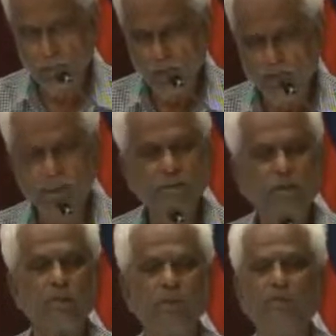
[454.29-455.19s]

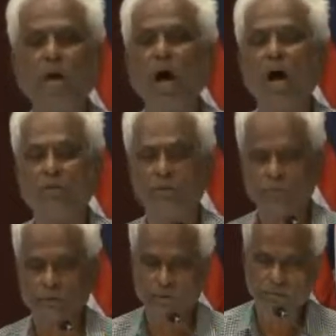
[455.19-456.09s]
Shastra means
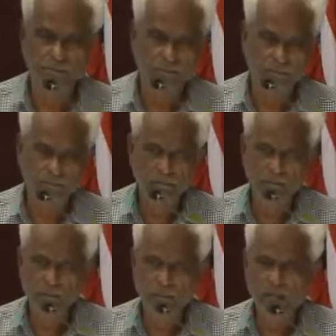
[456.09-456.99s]
arms.
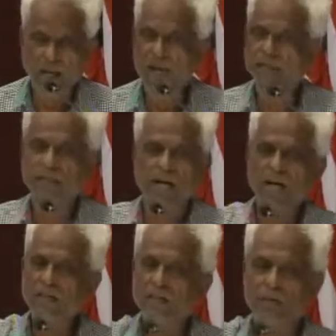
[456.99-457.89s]
And
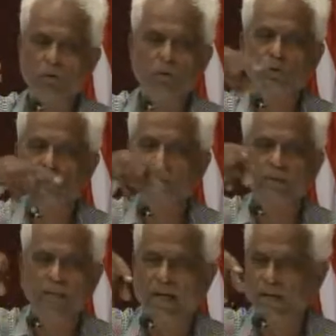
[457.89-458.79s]
Shastra, most of
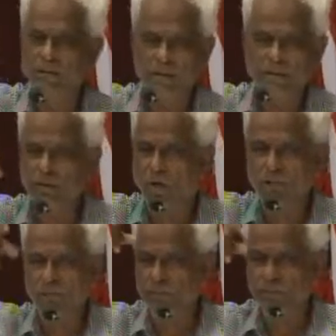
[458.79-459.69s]
the languages
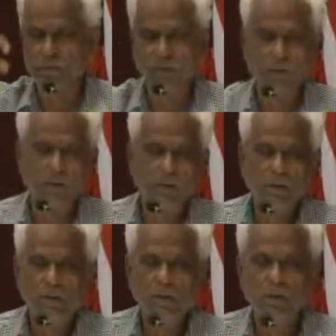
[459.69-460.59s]
of
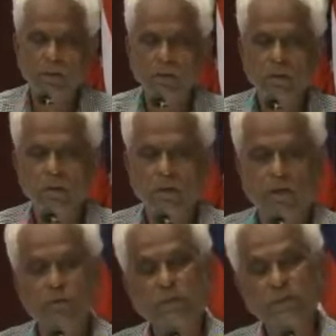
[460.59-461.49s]

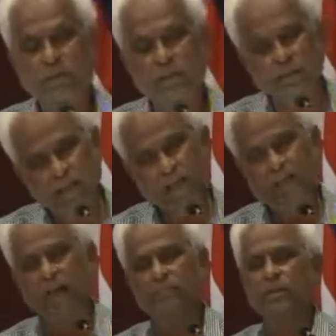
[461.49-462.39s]
Southeast Asia, they
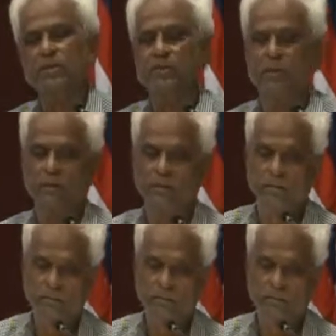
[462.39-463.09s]
have this word.